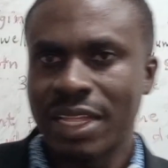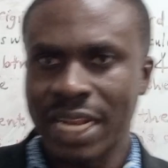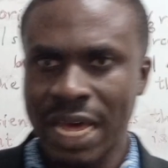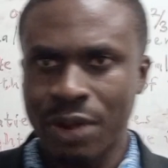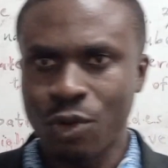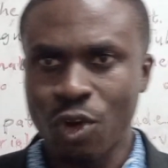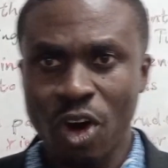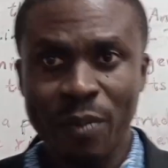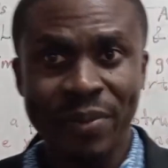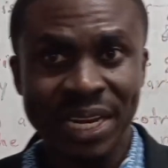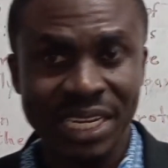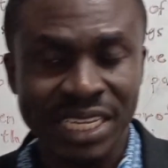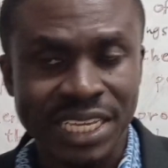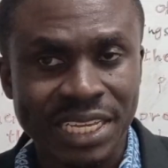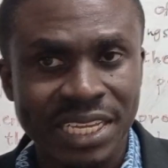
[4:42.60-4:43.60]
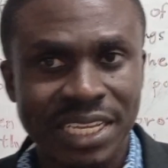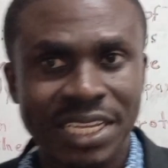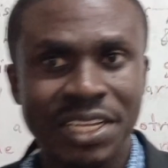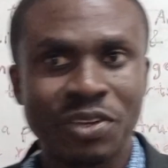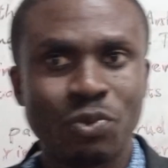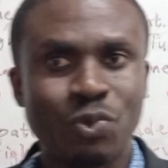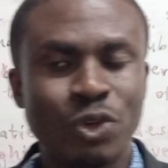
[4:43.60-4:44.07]
Now, normally,
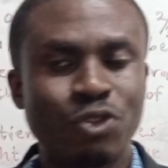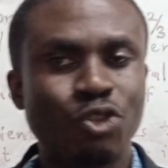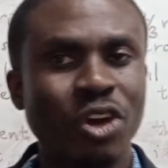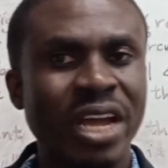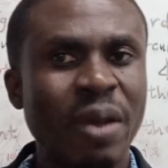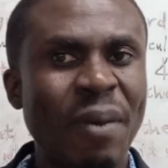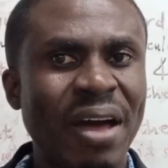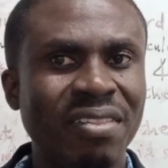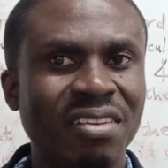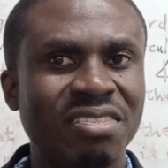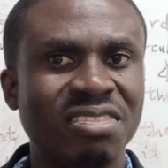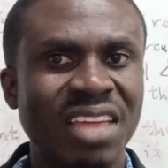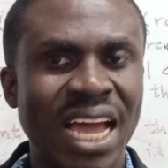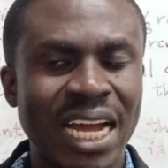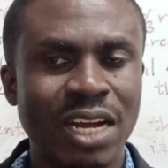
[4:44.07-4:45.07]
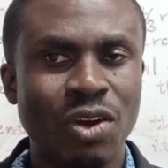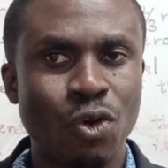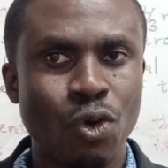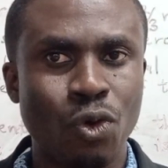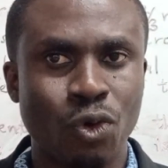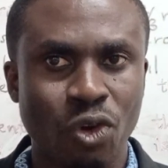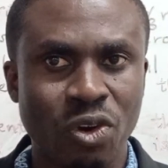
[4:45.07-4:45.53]
we talk about the
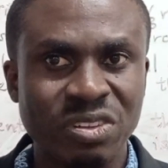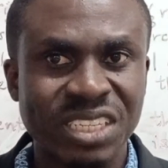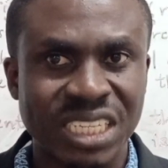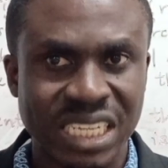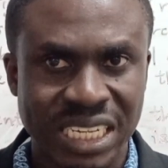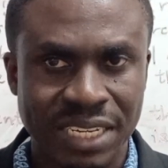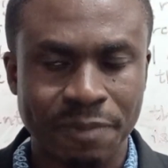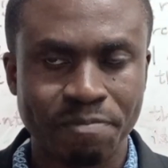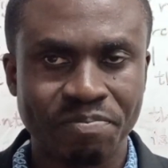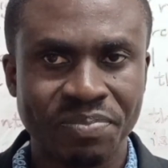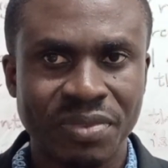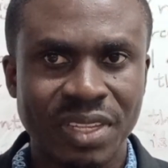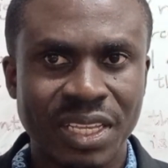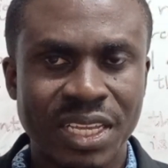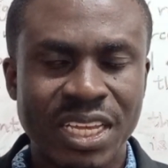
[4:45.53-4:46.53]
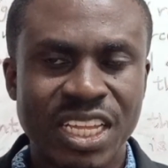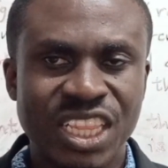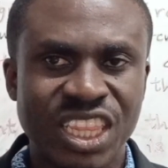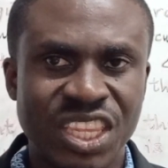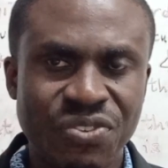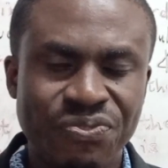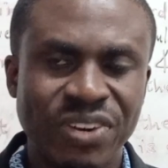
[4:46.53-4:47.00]
tongue grossly
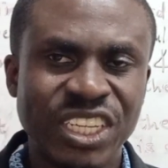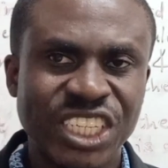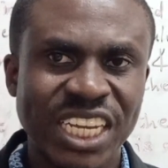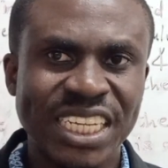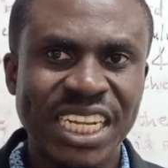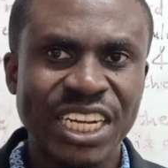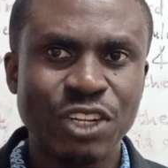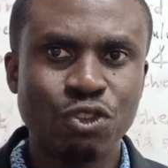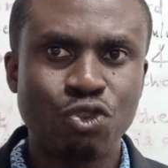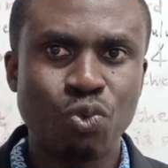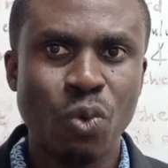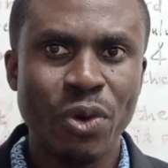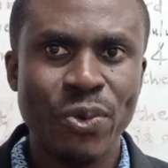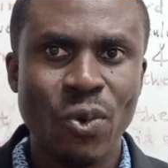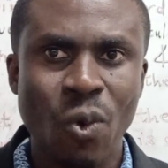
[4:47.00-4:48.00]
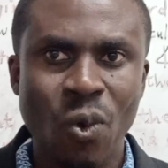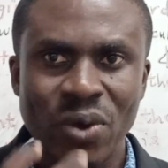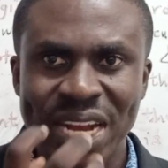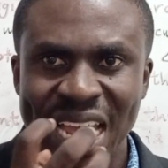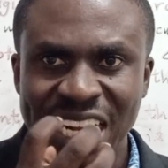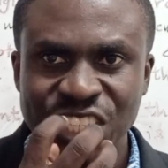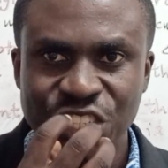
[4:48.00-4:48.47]
differentiated into what we call
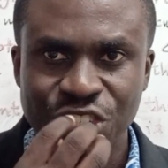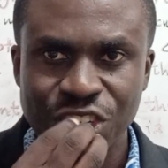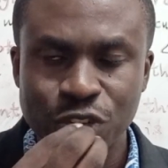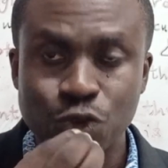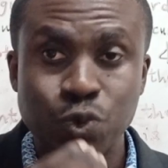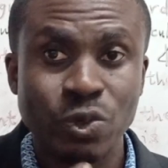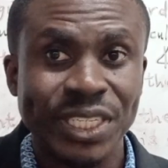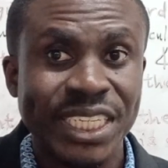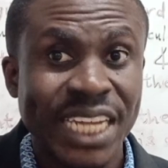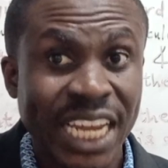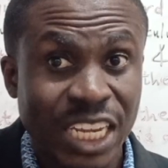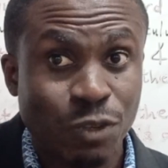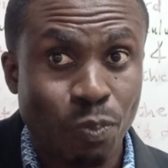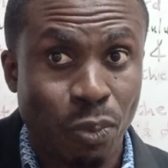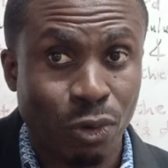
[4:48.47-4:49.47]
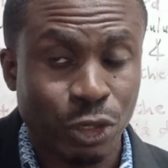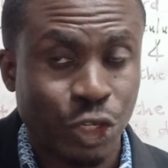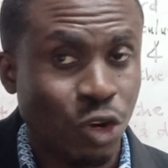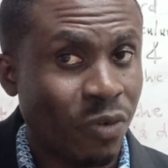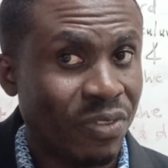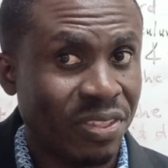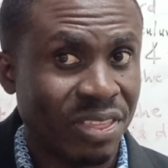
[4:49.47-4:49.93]
the anterior to terse
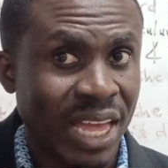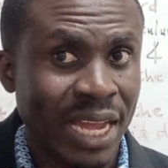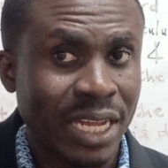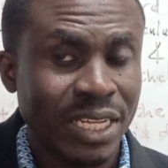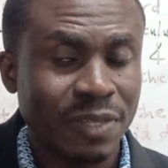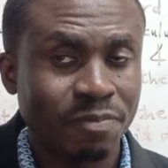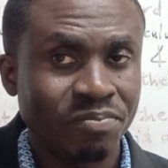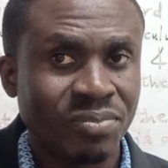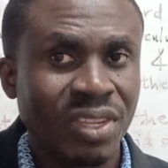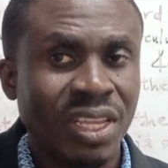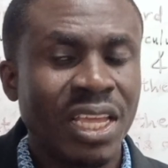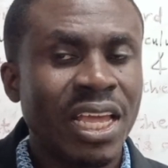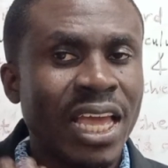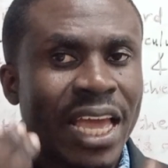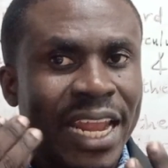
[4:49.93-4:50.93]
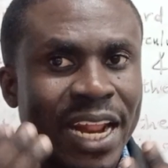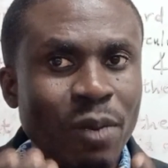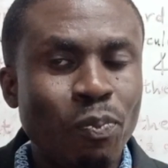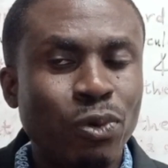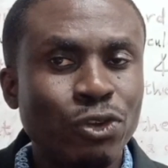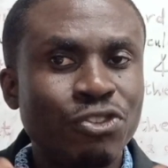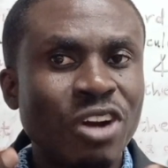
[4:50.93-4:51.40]
portion of the tongue and
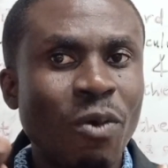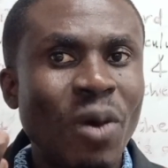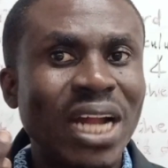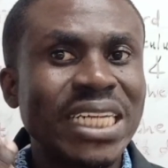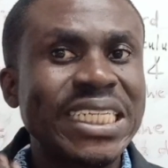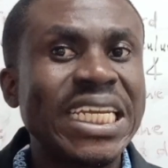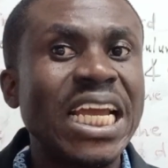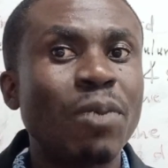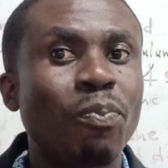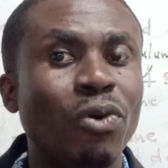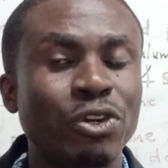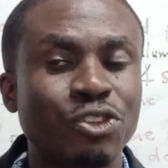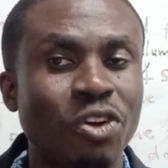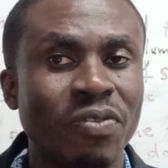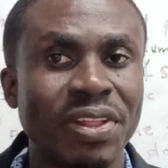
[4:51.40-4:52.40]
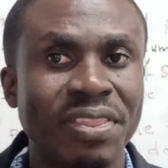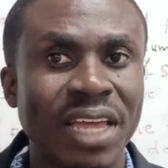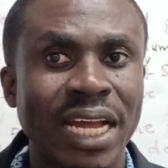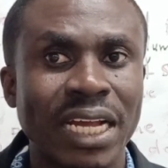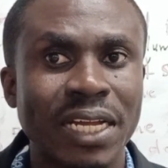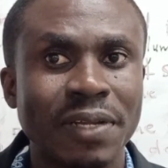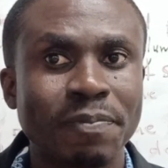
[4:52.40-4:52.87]
then posterior 1/3 portion of the
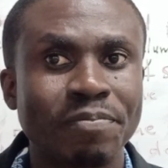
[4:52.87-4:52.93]
tongue.